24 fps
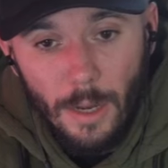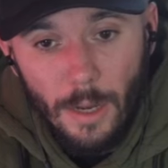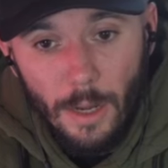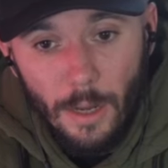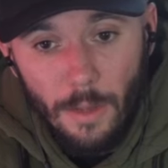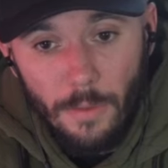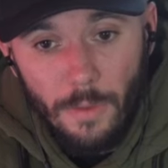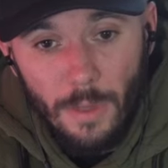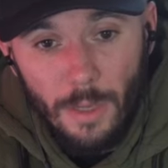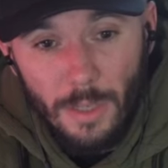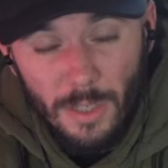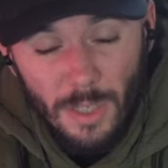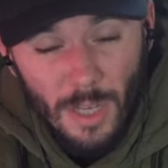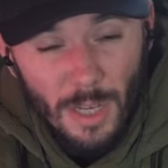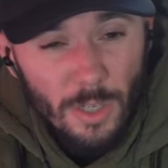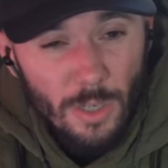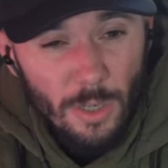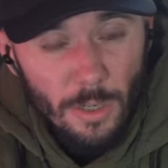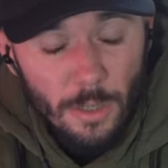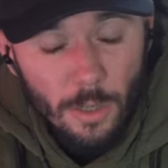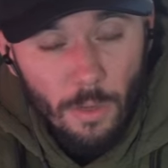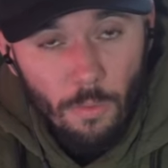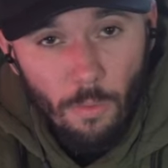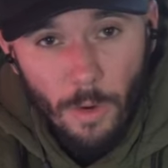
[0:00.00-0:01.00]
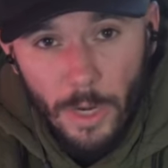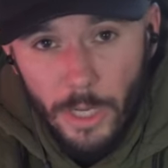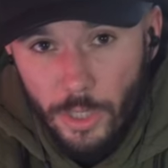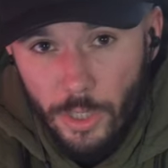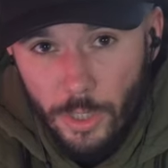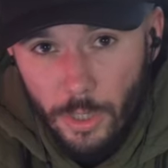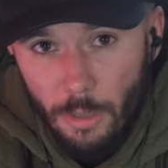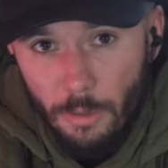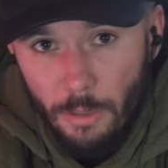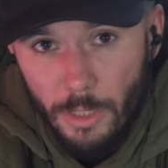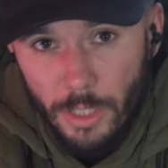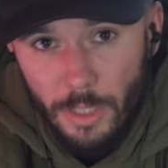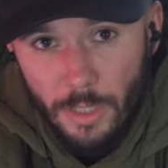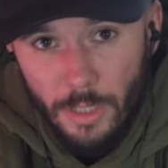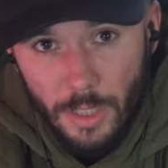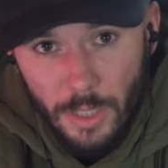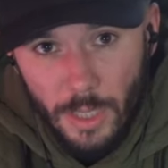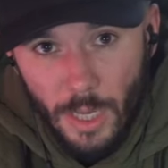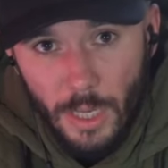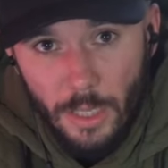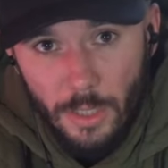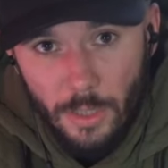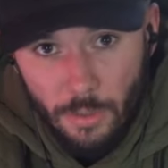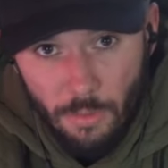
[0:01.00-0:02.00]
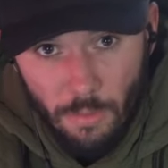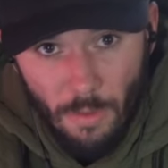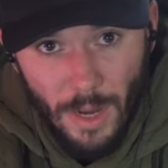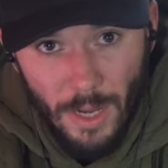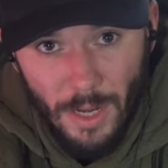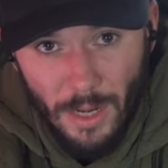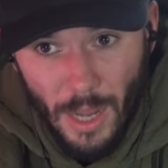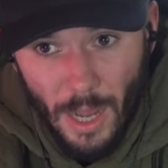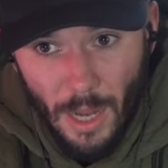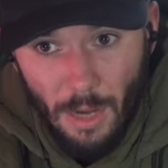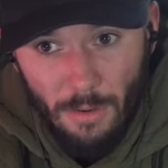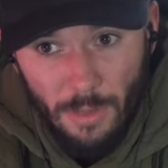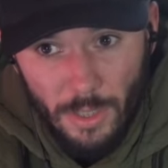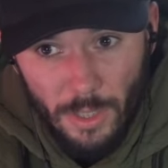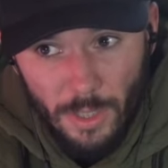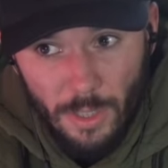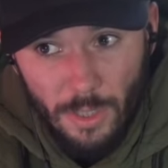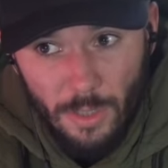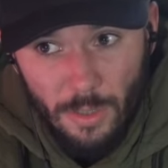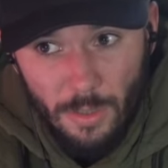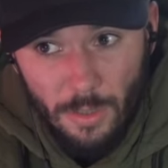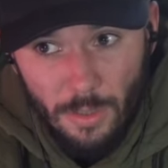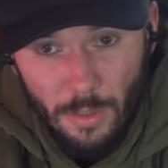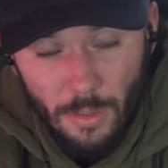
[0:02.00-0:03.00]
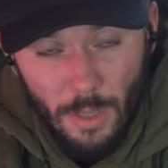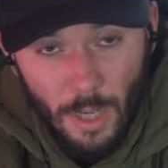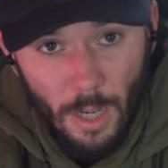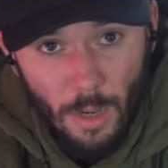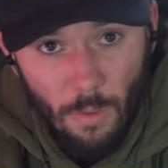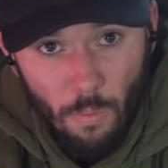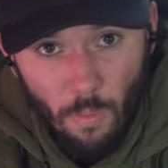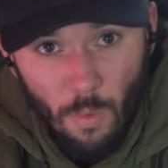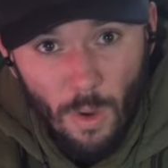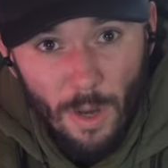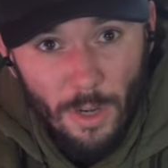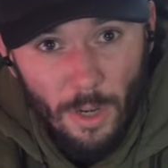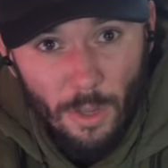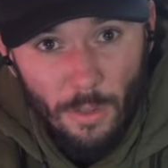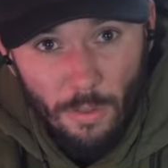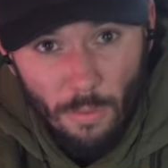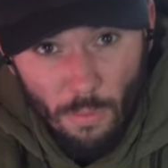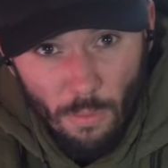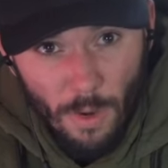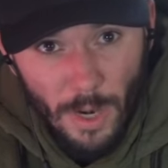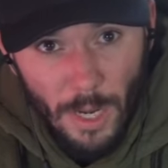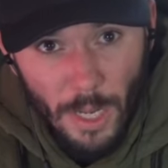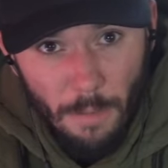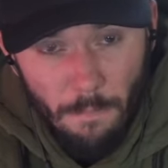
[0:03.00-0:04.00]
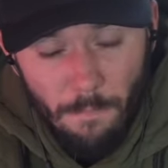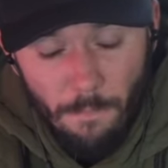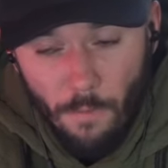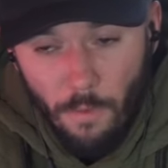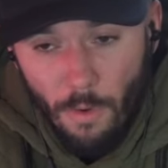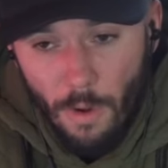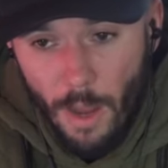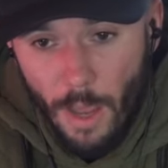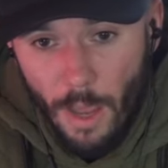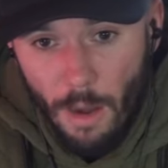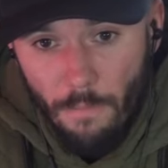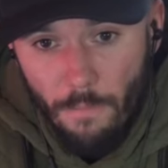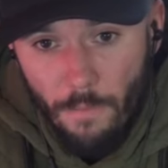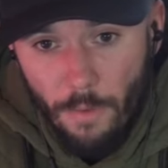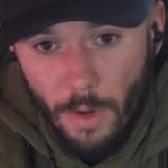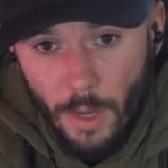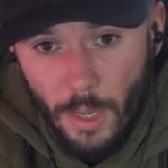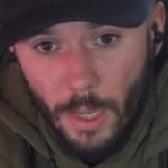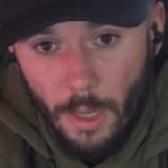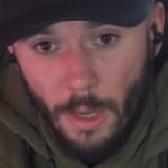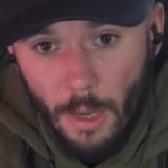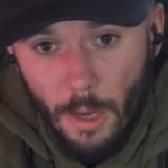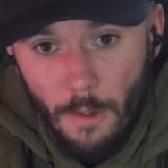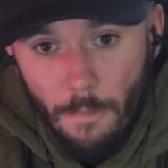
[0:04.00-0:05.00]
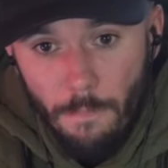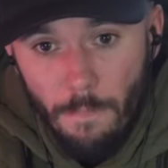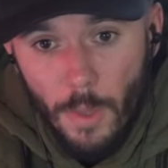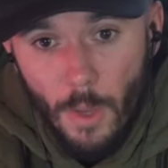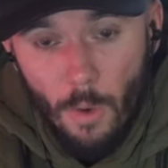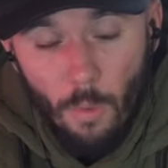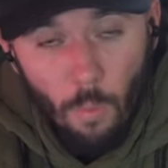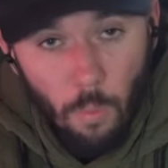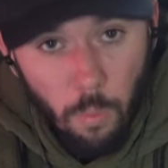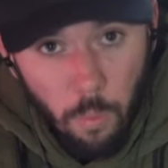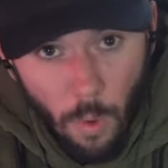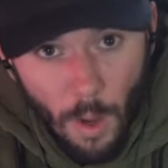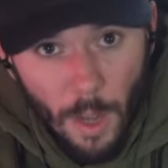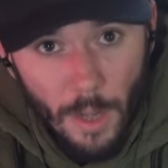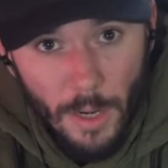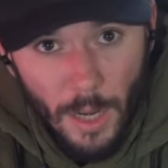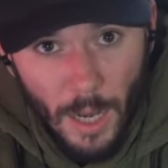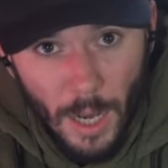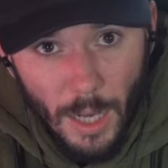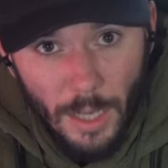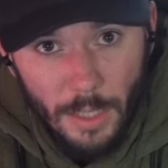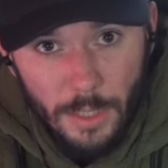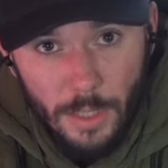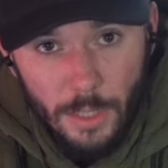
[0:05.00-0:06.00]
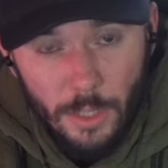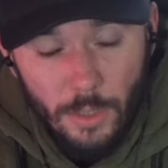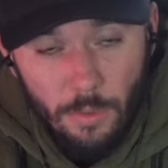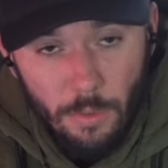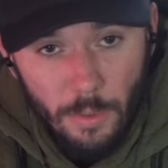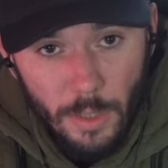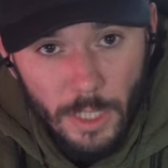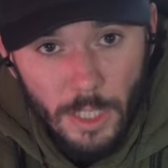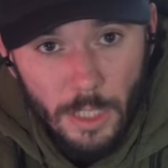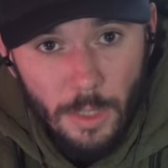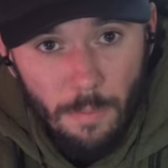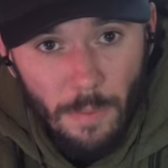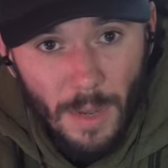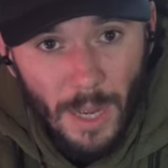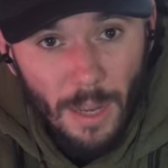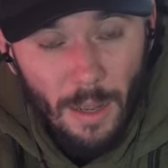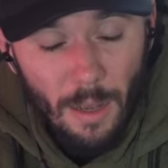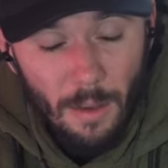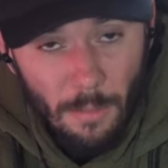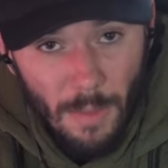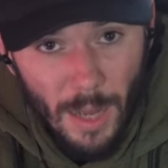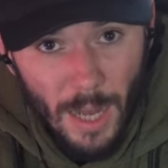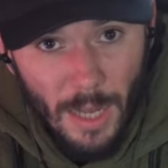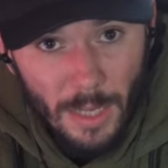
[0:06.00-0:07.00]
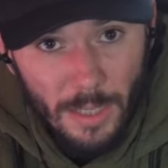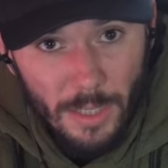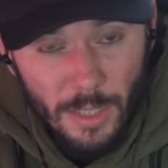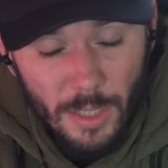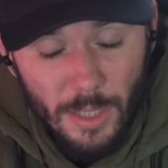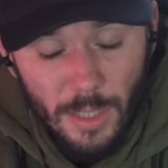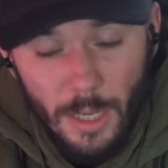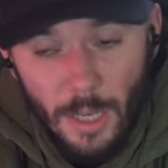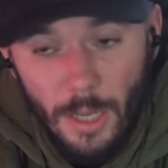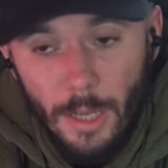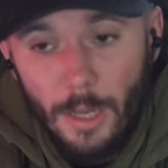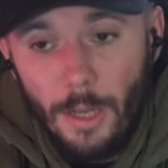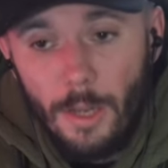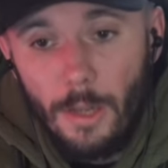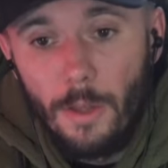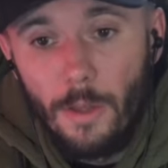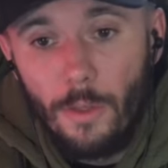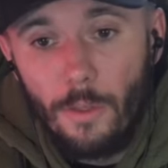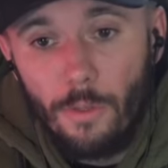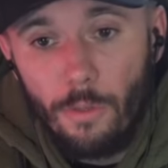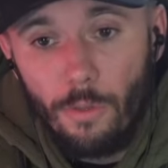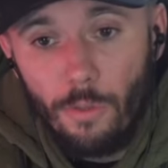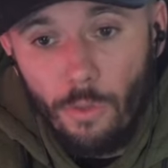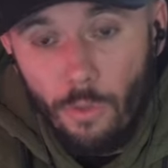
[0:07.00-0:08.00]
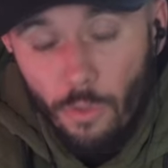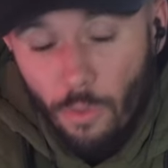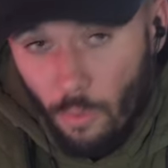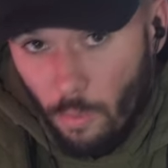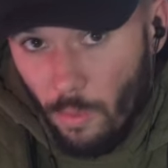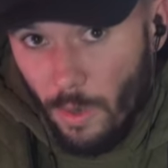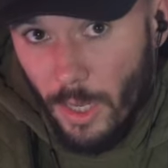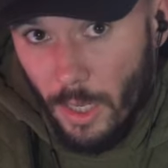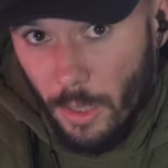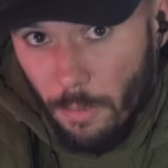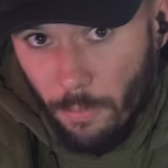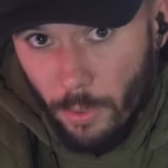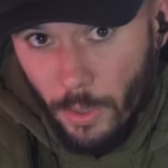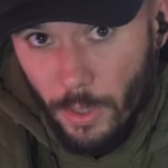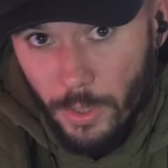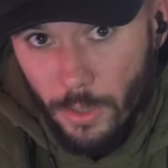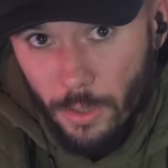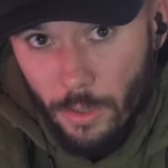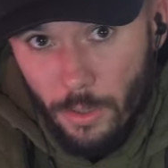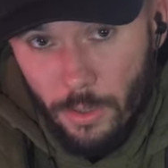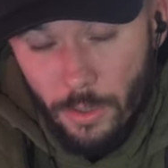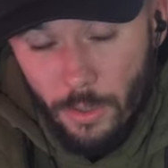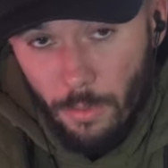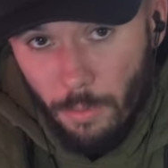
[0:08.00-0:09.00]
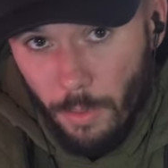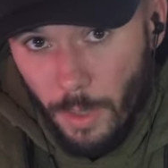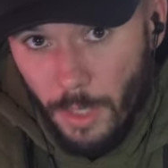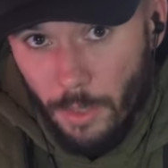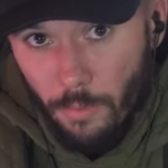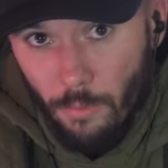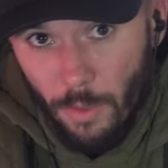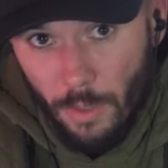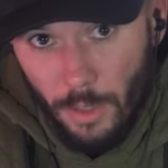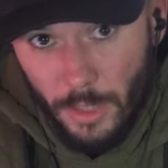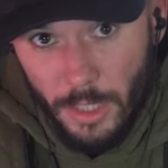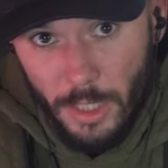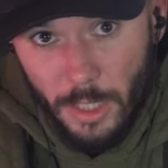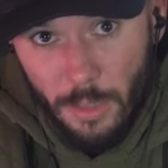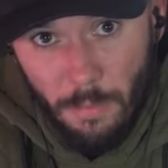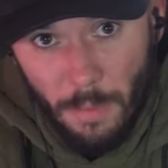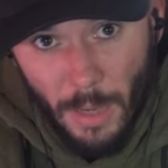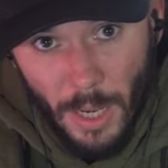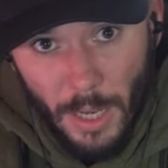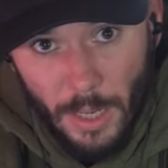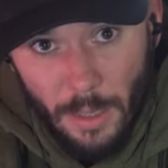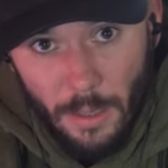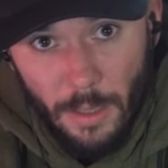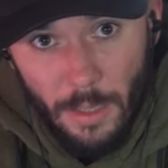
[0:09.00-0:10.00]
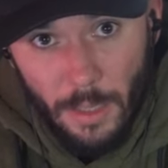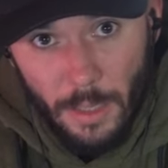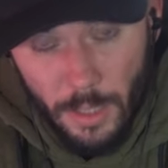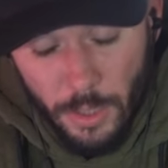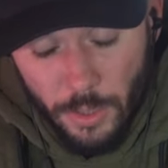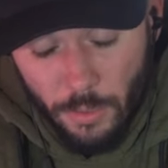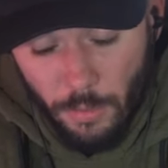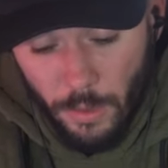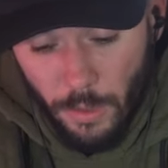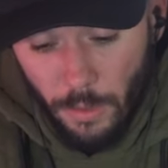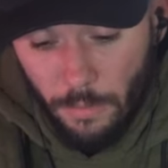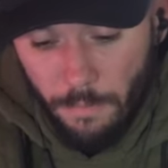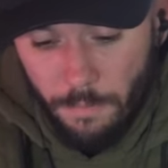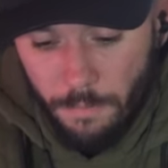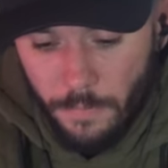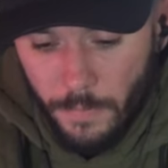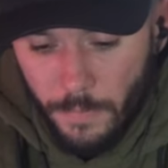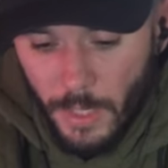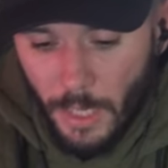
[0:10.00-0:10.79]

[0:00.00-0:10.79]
Uh, essentially, the ratio as it stands right now is uh, one to three. For every one hostage released by Hamas, three prisoners are being released by Israel.